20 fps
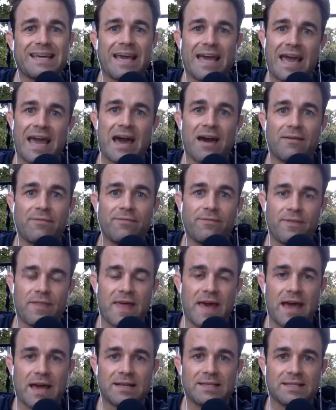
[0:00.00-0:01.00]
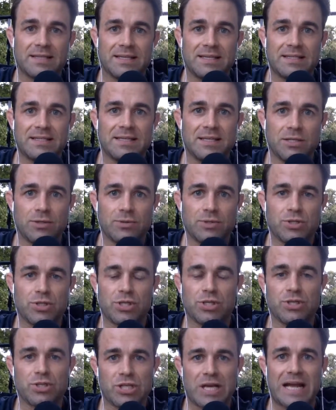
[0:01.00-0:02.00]
have that continuous
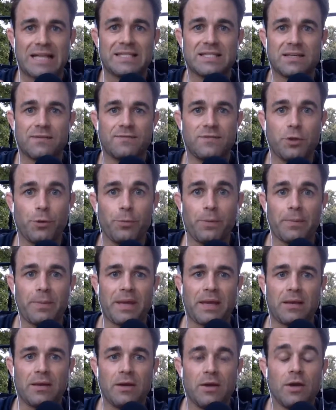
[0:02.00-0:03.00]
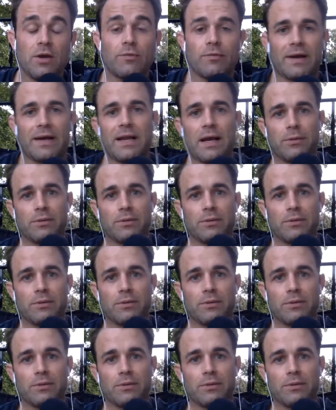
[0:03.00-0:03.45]
shots of dopamine, right?